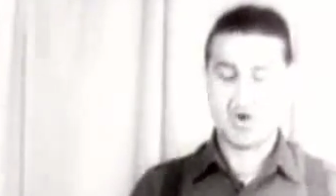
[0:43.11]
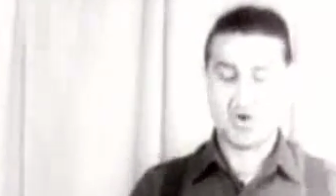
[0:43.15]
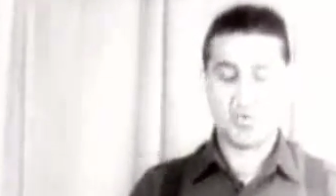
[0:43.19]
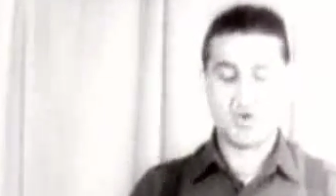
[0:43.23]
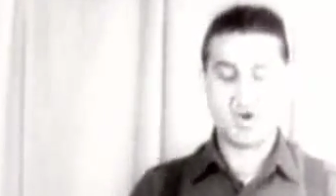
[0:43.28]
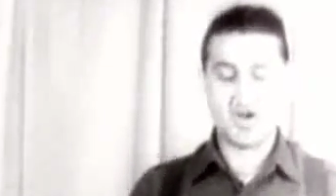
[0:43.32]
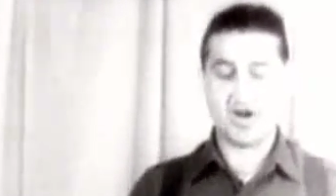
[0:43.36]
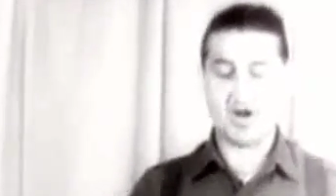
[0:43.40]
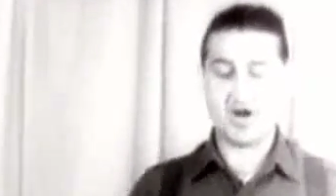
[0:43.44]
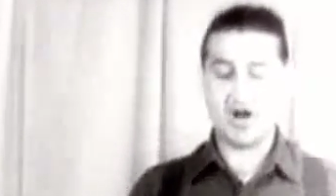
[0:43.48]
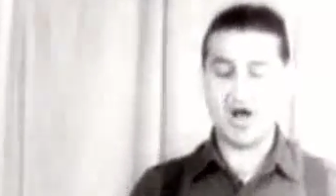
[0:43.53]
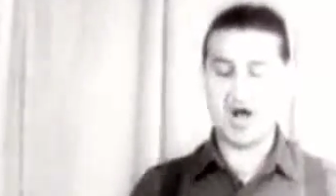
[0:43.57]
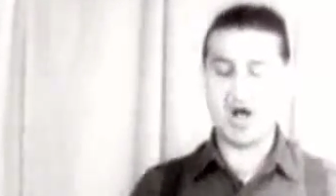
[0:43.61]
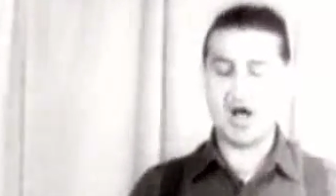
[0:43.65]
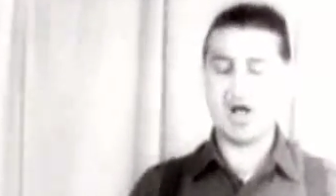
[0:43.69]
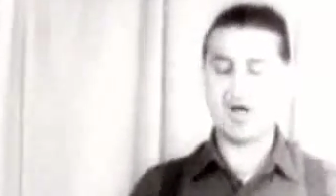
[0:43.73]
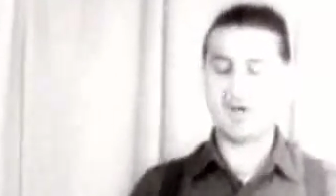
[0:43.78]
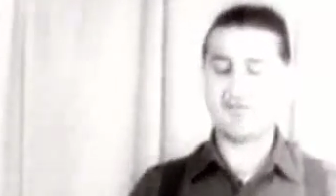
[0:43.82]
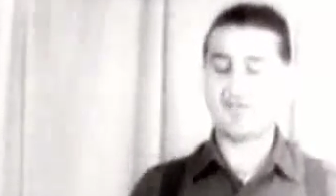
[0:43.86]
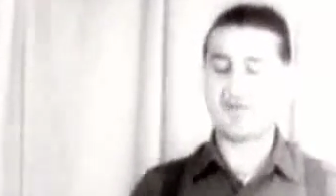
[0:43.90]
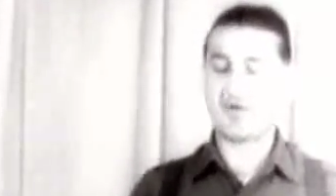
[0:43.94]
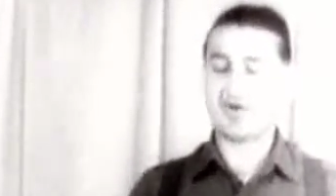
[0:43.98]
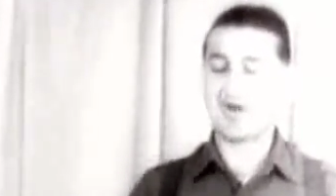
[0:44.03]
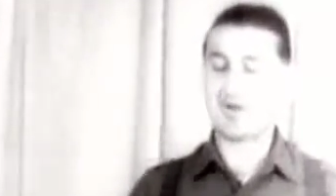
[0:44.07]
We are
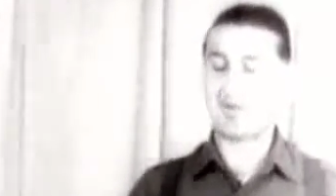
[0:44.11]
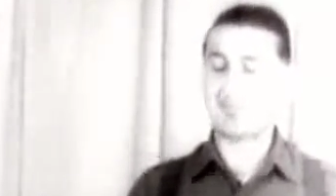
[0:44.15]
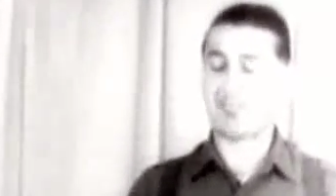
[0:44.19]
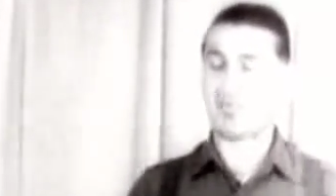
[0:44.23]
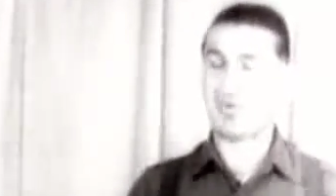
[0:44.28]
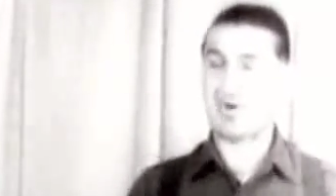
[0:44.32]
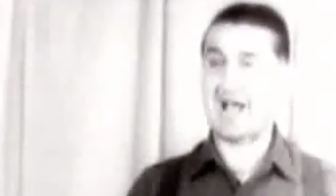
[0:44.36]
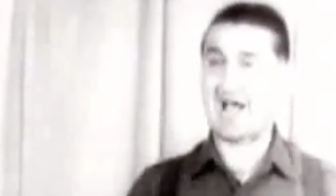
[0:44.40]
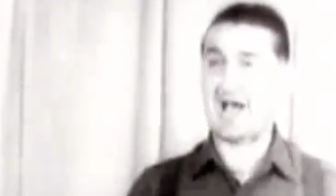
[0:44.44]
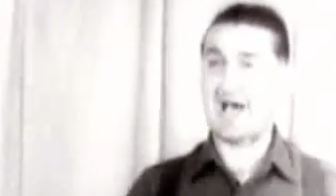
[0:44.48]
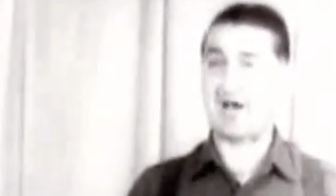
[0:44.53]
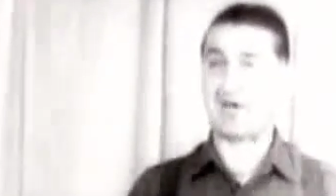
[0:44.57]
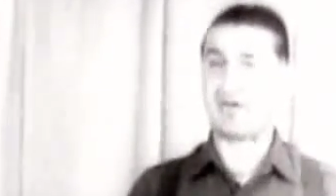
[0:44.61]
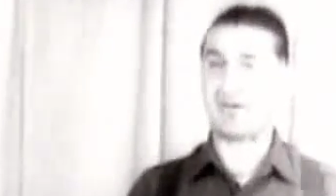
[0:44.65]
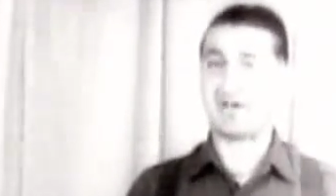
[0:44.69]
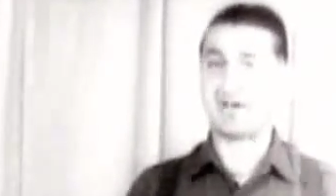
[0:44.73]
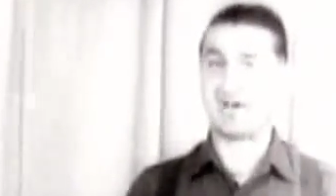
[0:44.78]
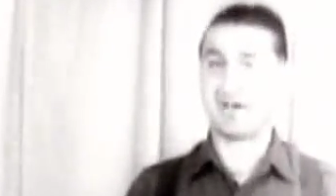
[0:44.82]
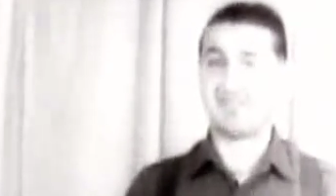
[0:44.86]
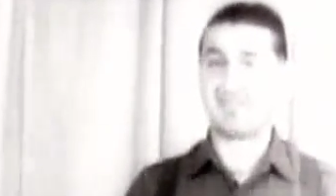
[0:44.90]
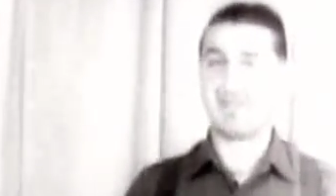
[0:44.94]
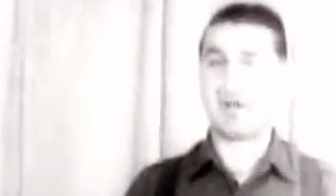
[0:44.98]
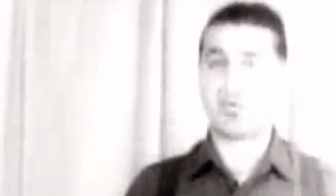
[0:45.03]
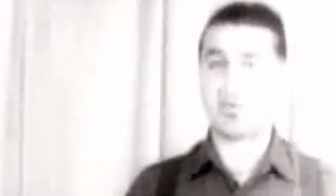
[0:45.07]
all very proud
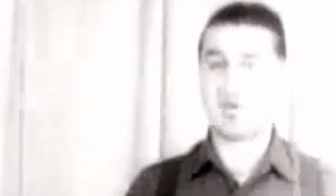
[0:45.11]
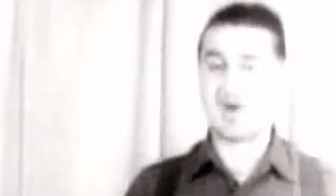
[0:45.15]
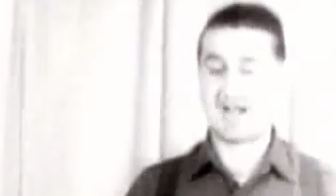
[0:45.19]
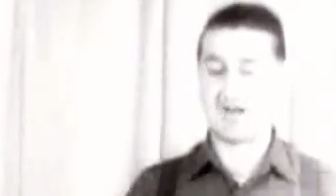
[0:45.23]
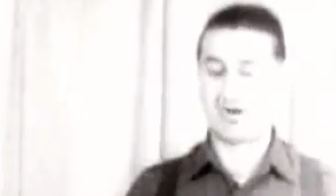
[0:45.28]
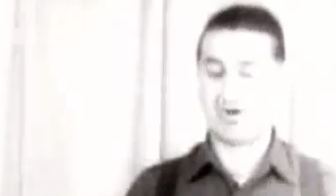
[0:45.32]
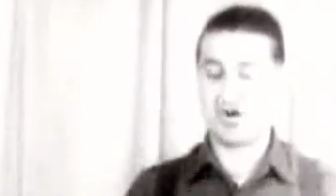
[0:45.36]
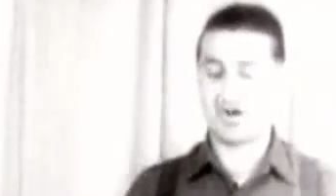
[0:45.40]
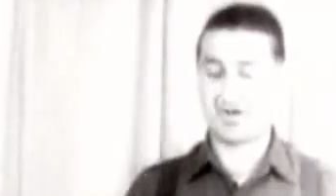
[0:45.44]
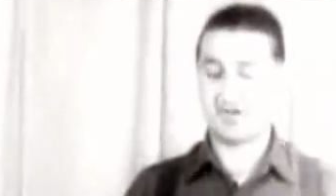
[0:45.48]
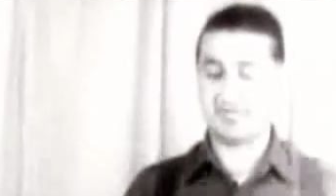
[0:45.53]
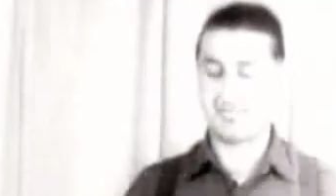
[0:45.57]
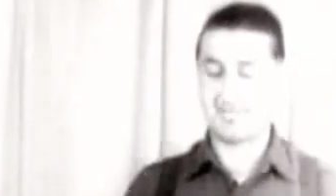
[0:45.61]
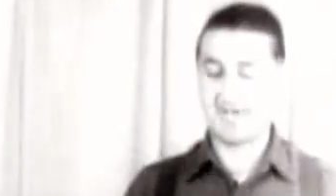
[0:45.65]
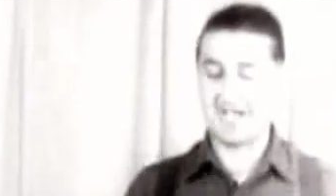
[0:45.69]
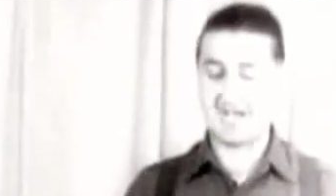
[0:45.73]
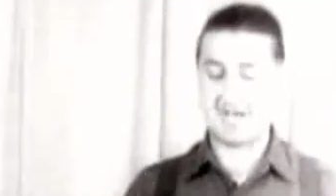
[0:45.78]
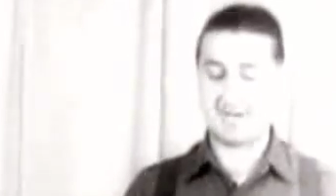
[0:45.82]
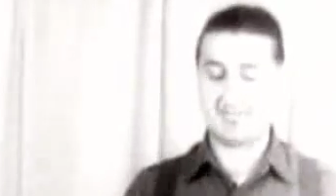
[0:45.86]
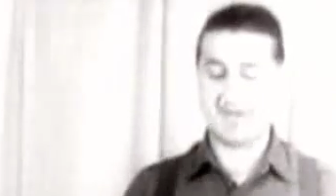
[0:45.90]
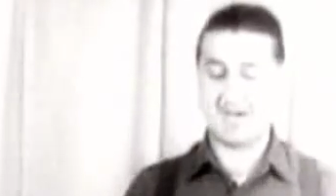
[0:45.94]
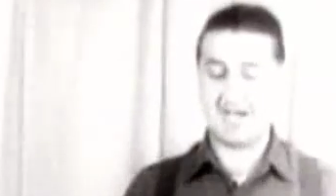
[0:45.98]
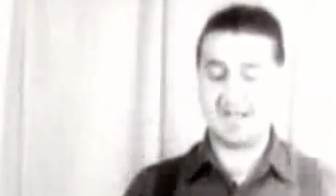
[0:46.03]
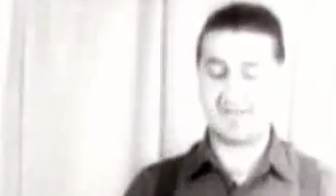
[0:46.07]
of the record
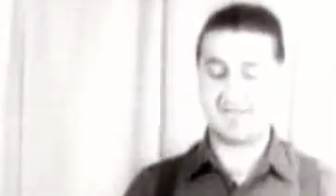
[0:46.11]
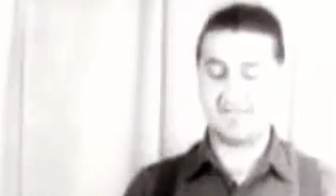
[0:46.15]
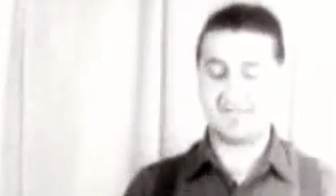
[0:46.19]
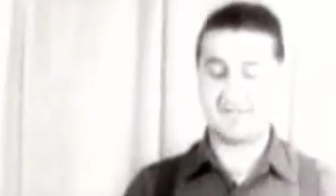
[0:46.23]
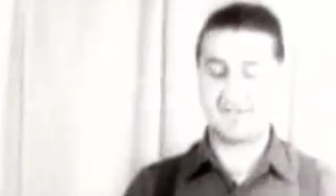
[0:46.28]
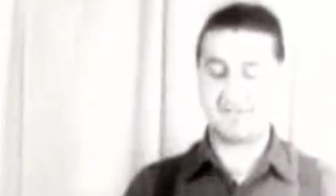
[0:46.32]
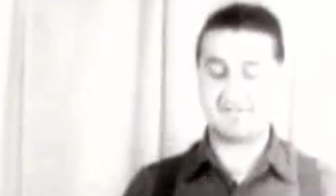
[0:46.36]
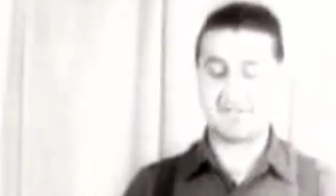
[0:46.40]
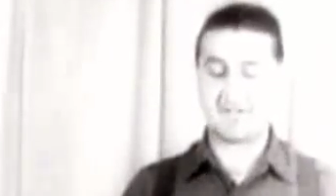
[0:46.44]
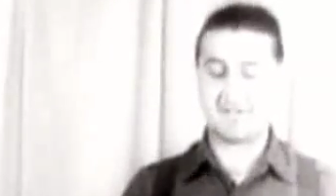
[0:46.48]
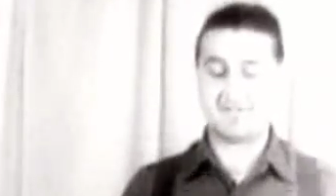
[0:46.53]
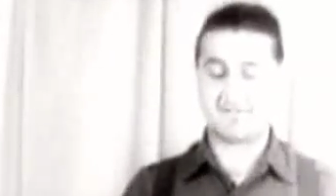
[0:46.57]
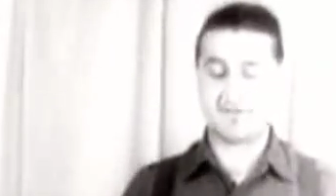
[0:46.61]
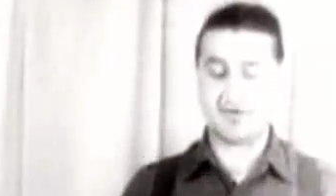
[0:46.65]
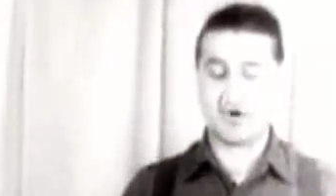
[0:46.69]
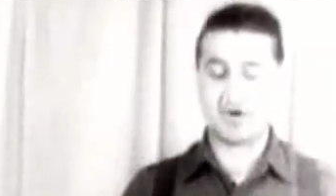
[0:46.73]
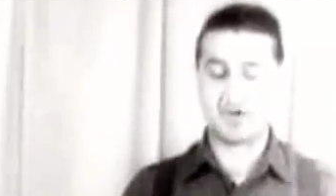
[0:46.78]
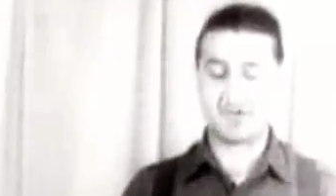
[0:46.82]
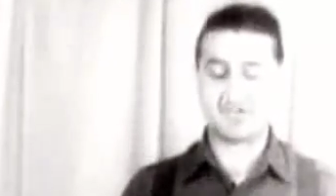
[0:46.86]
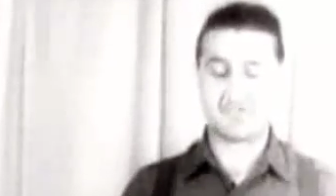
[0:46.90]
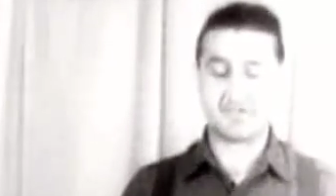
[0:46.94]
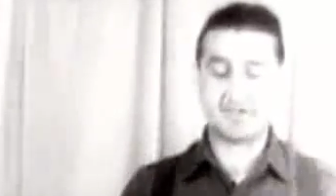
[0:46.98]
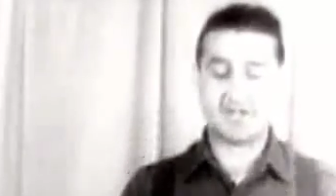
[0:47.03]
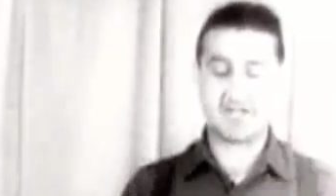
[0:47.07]
made by the
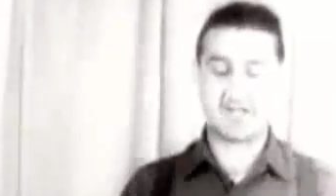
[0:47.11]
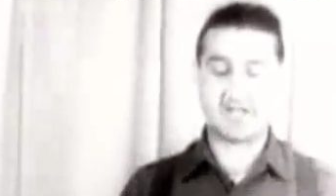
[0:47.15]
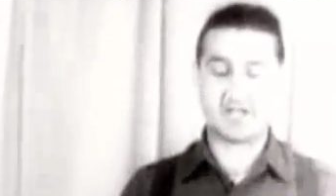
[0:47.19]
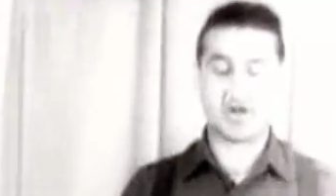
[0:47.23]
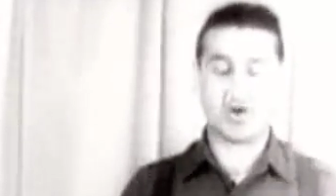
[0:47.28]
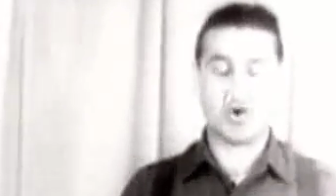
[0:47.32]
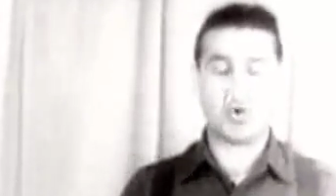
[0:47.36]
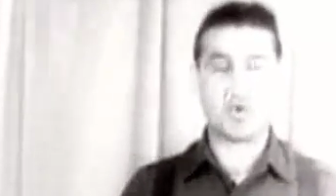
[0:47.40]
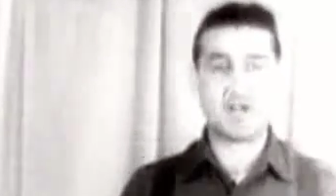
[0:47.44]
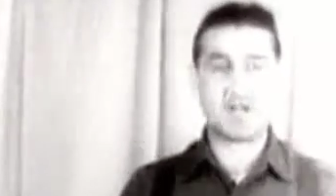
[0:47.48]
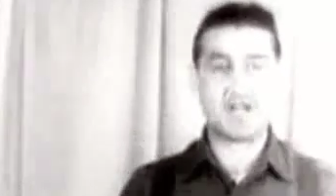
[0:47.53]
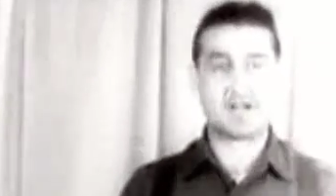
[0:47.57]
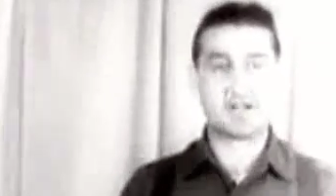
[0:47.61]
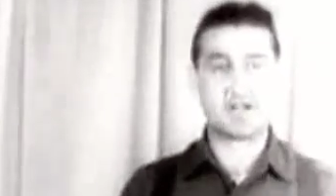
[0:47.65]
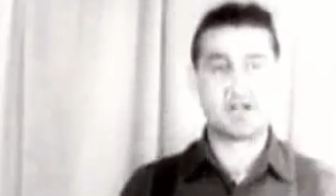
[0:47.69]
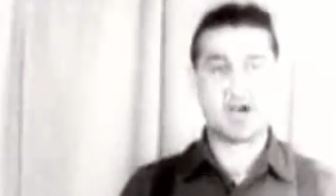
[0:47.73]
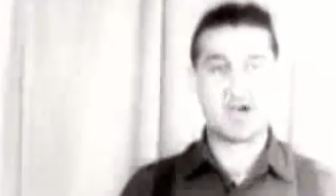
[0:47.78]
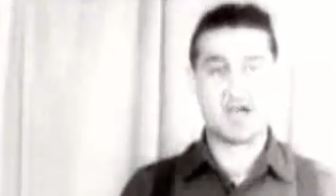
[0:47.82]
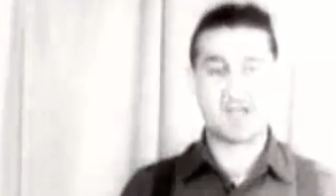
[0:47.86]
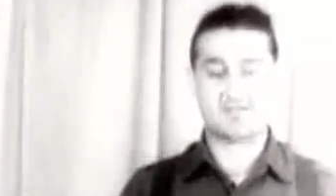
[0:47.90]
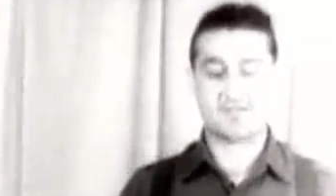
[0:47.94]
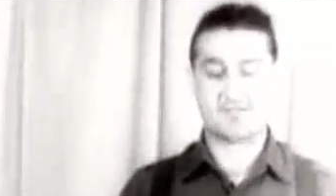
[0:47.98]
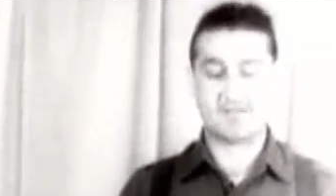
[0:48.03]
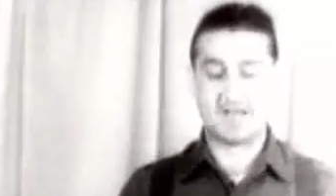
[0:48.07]
51st in the Korean
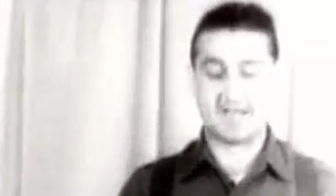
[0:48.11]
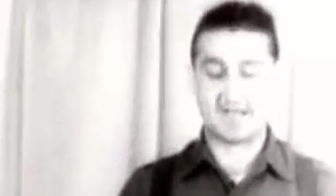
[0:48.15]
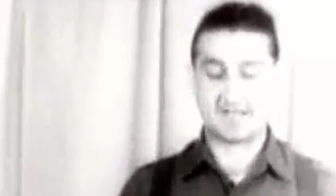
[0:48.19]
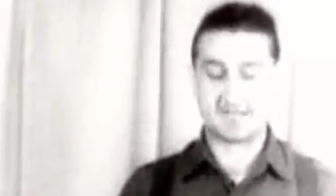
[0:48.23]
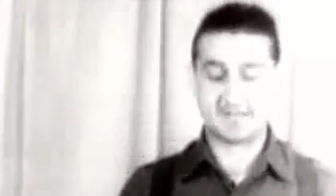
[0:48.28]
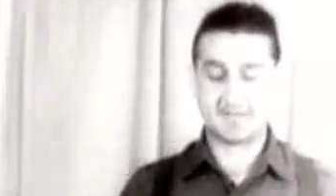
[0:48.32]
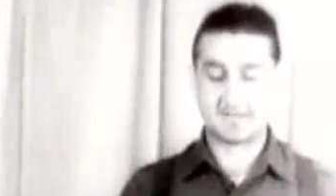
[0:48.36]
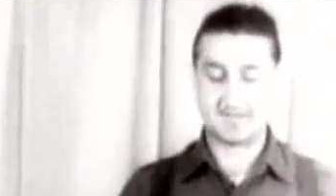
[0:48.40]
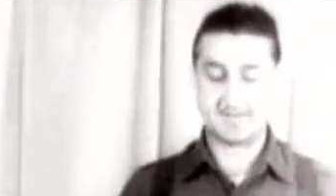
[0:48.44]
conflict.